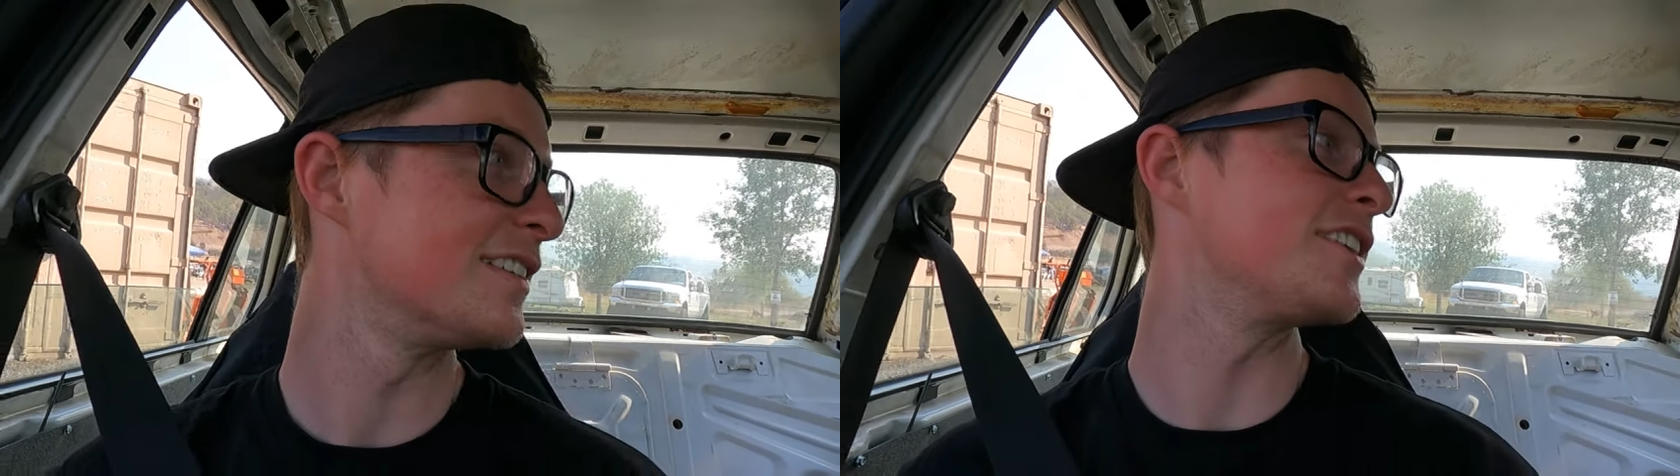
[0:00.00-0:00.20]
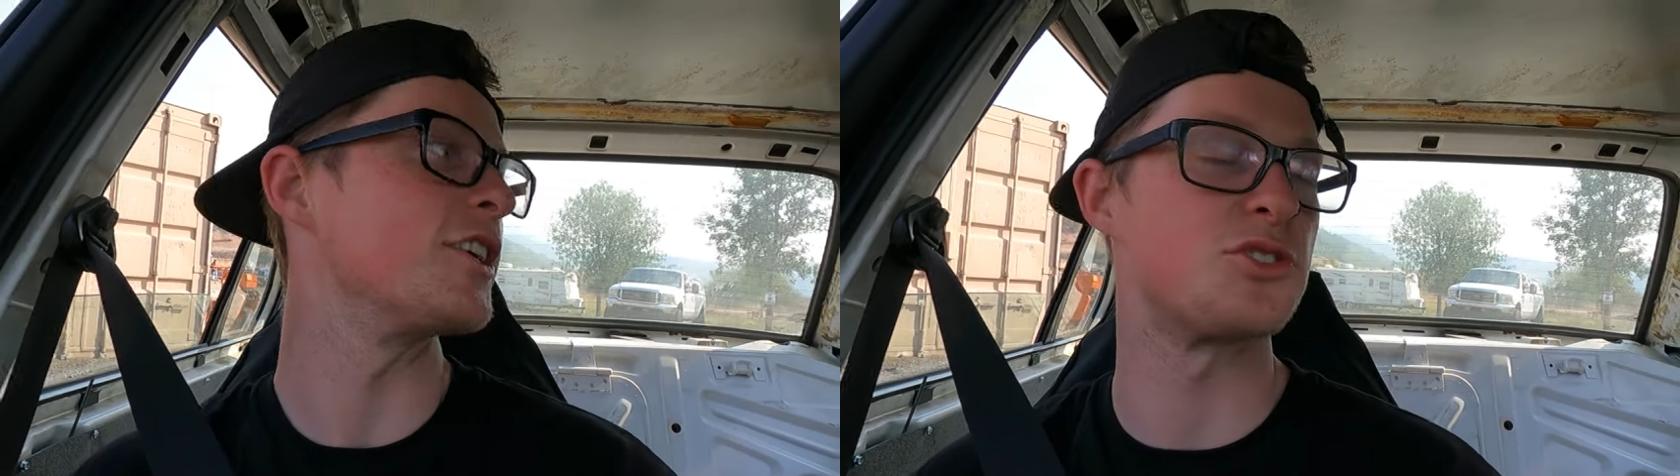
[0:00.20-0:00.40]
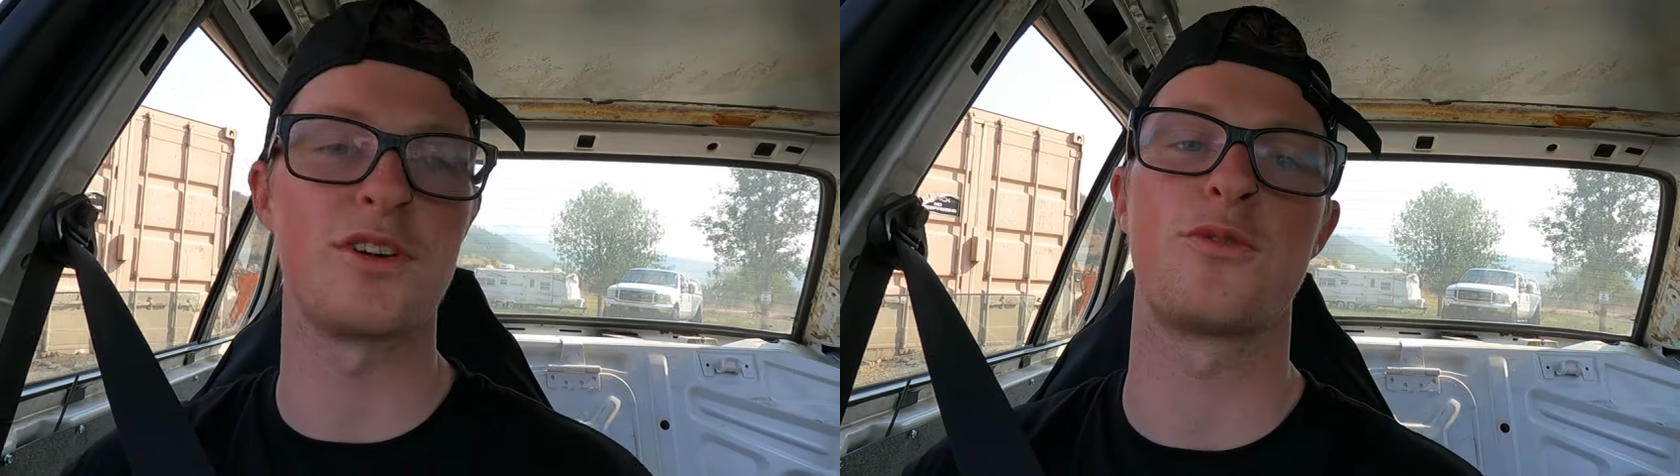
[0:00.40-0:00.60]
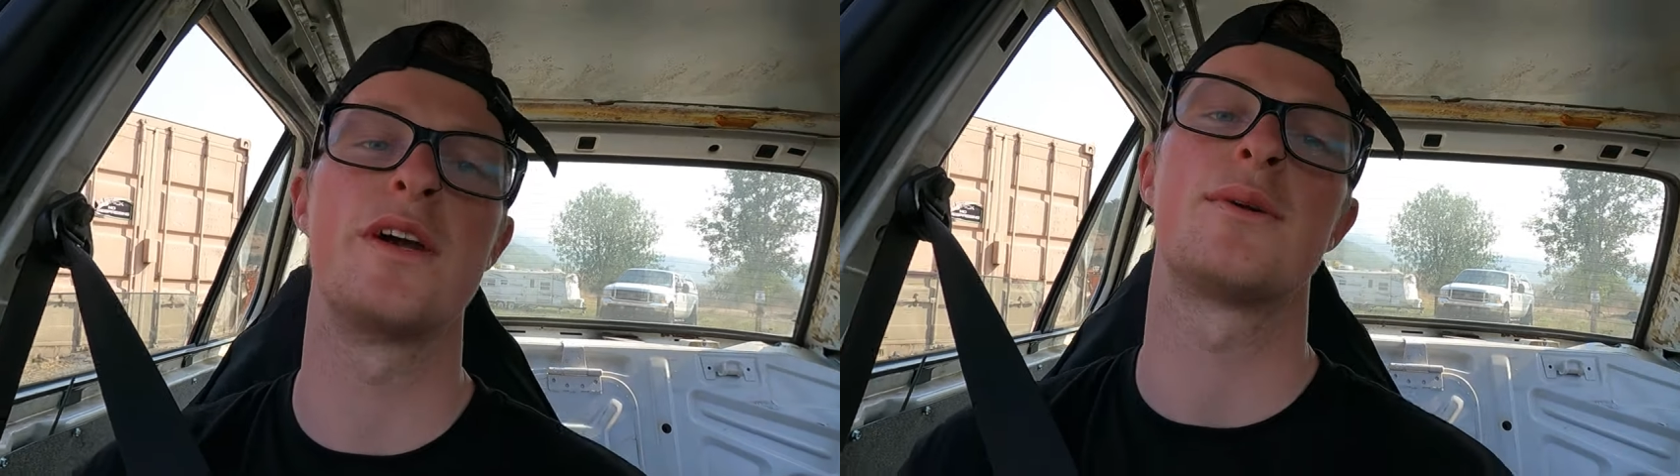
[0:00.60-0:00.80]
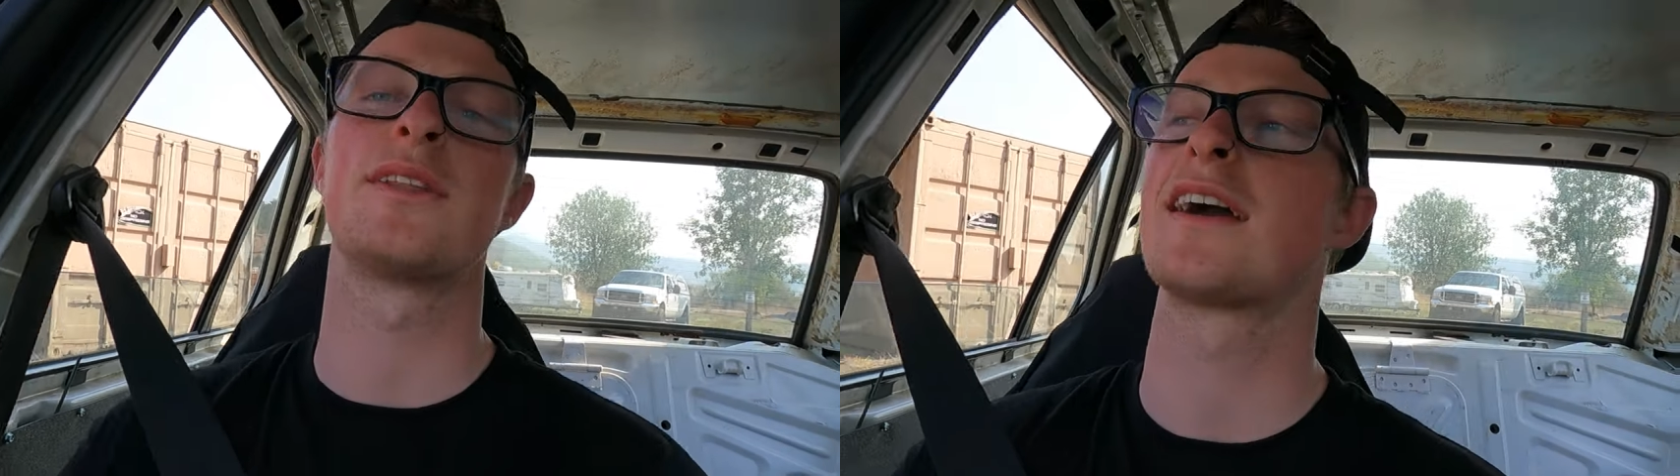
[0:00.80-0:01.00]
during Drift
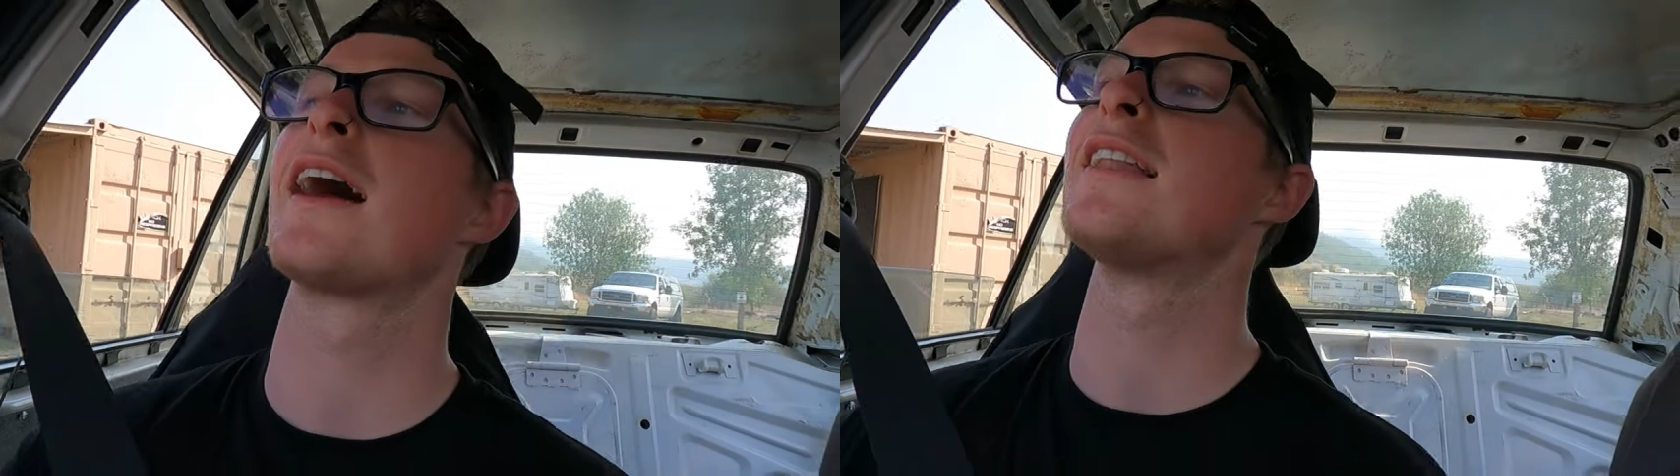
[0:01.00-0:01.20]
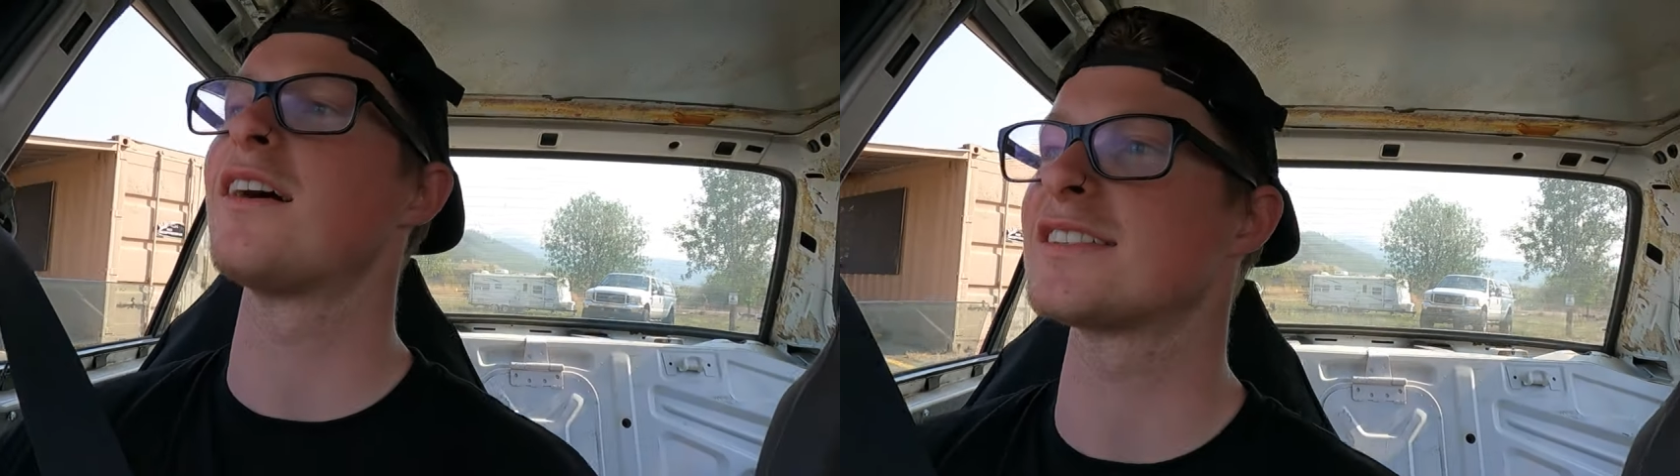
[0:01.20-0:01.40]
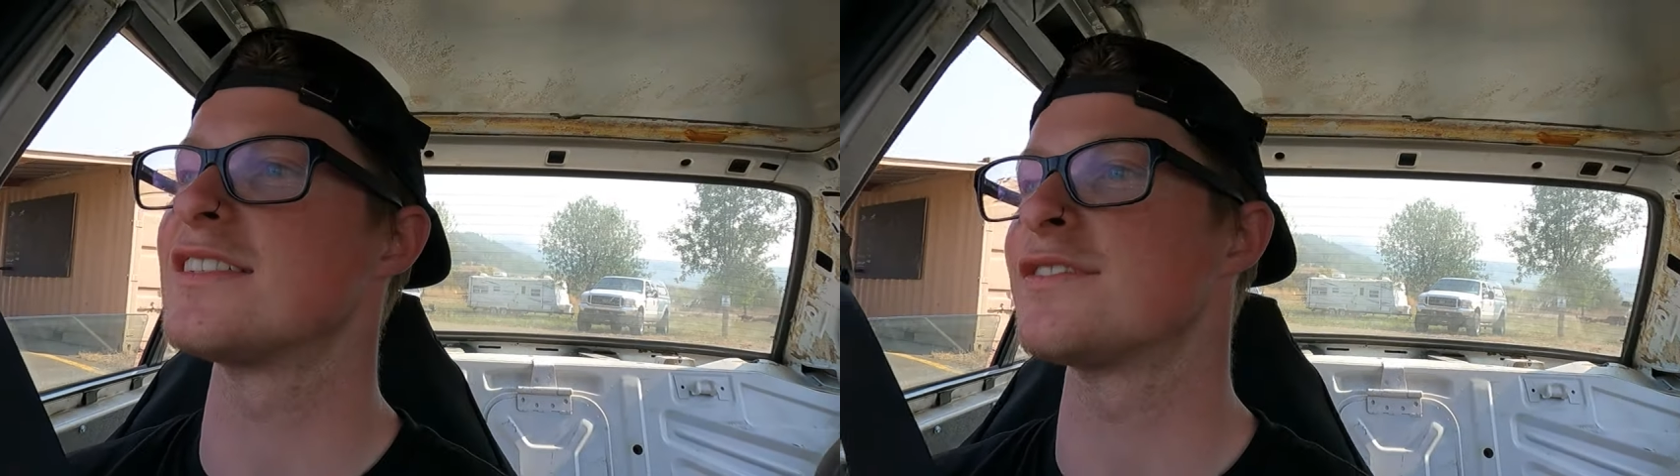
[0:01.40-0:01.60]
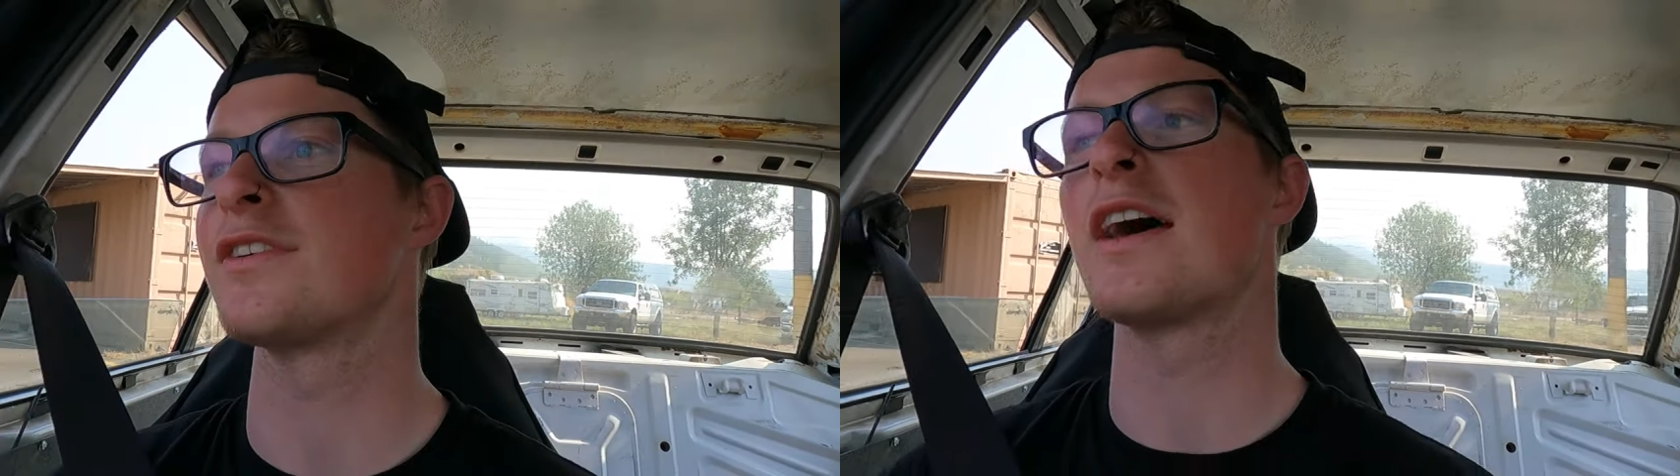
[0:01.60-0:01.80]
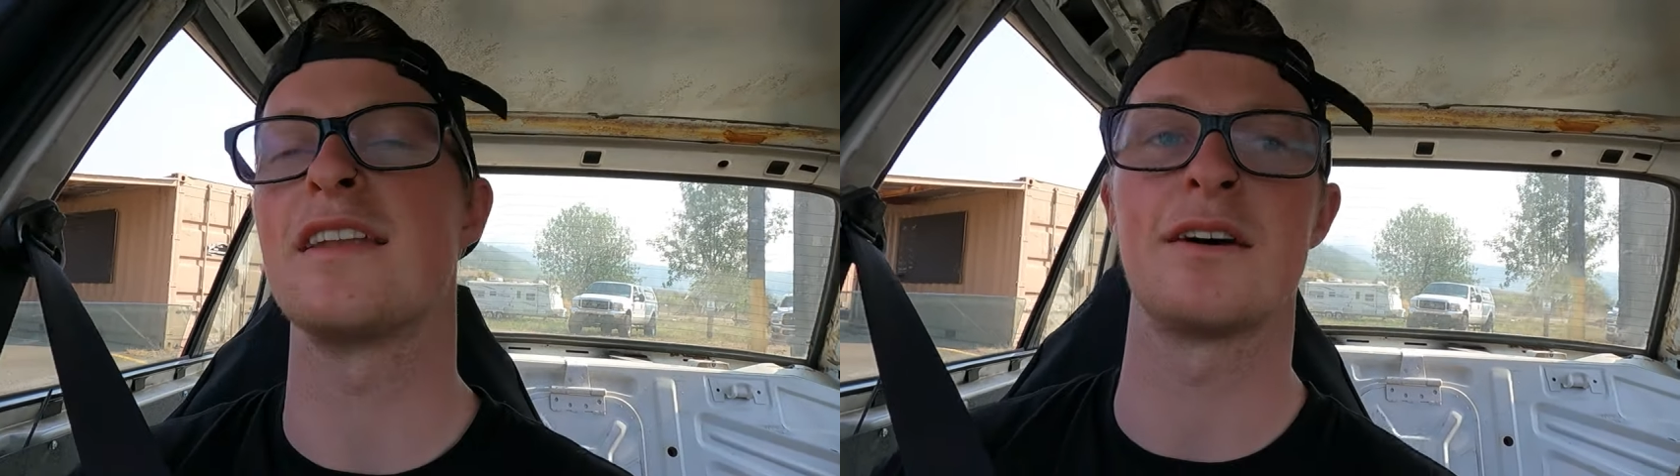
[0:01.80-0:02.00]
Week when that guy lost his
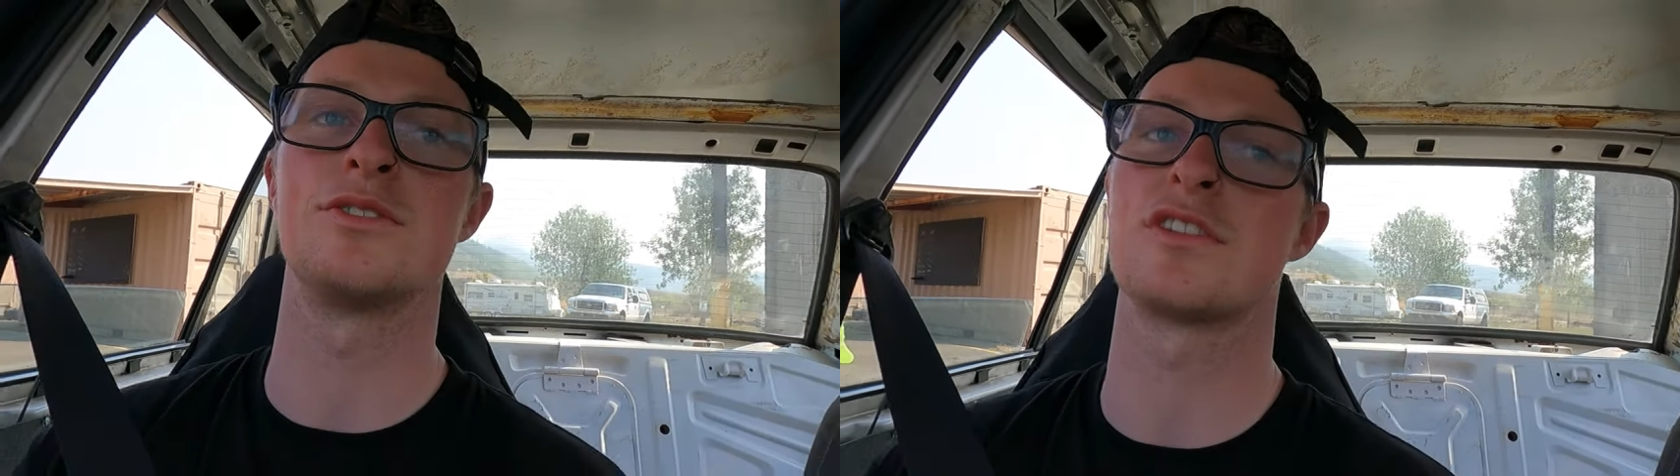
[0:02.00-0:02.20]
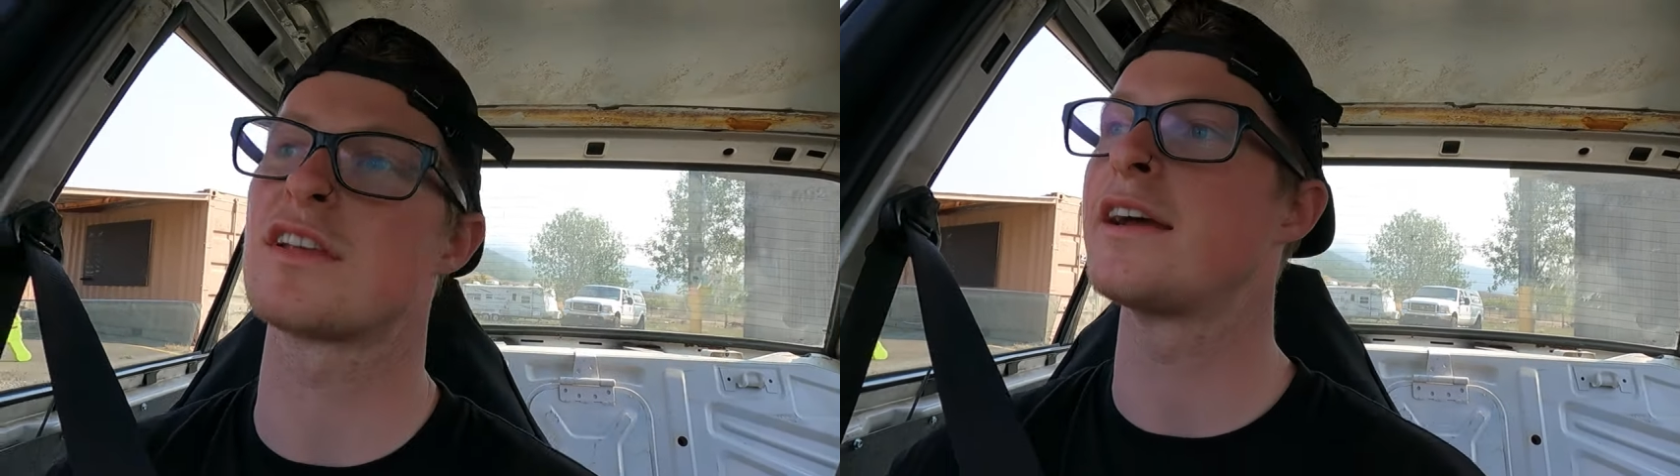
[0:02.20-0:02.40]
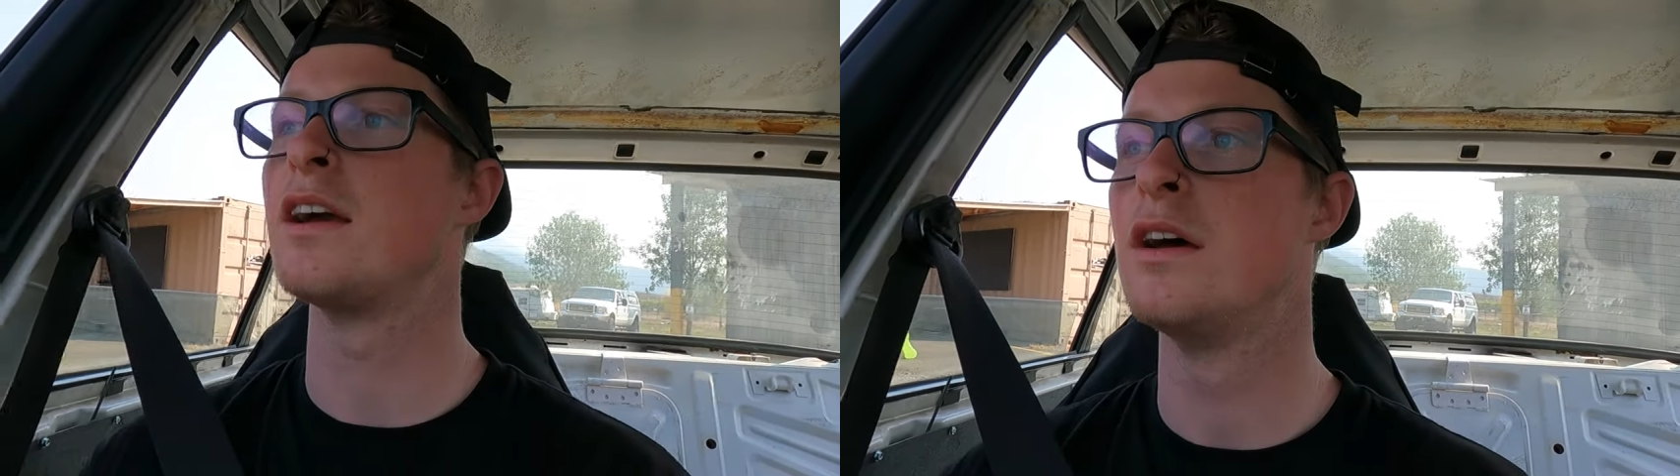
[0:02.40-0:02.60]
vet, and I was just like,